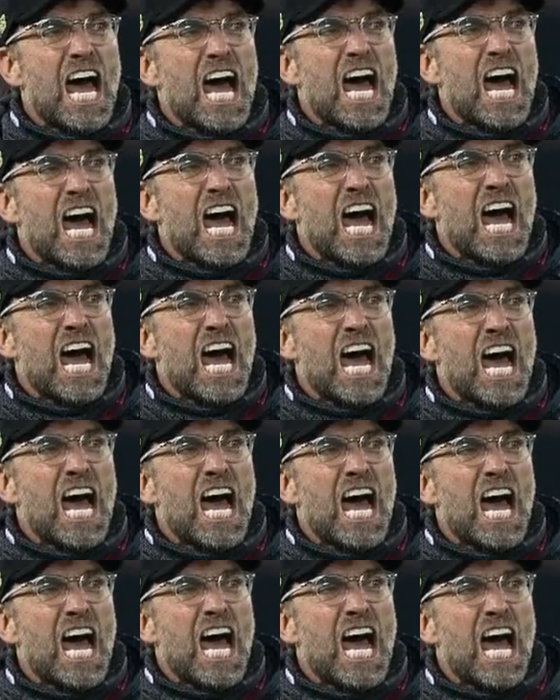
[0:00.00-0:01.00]

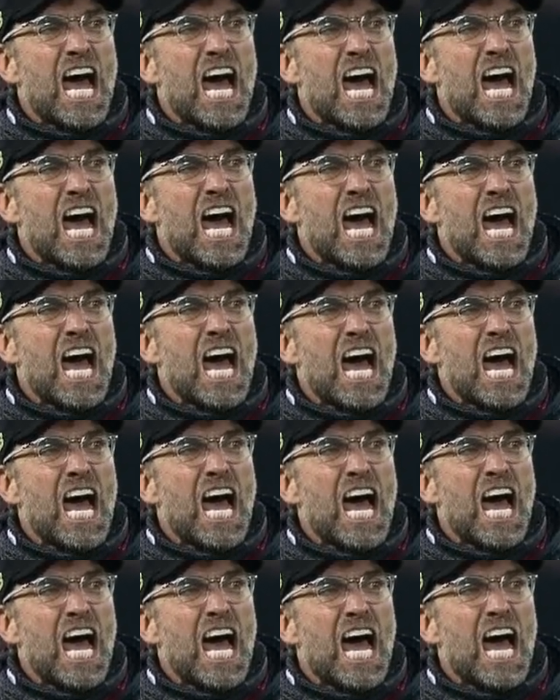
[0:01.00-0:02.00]

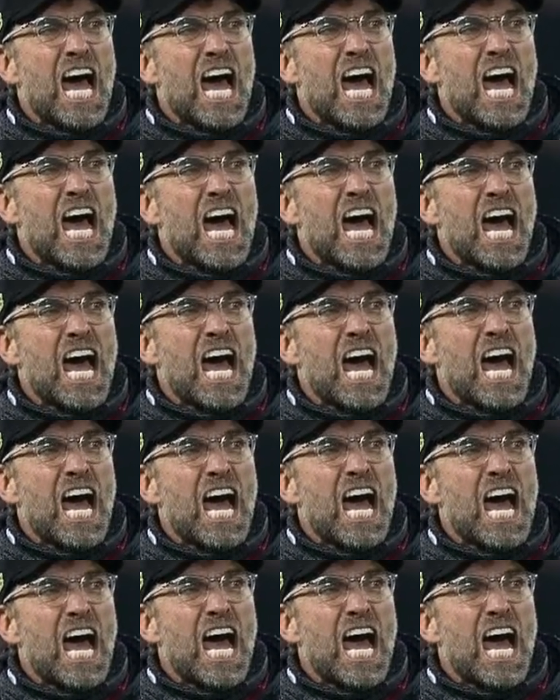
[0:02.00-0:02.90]
(no one is talking)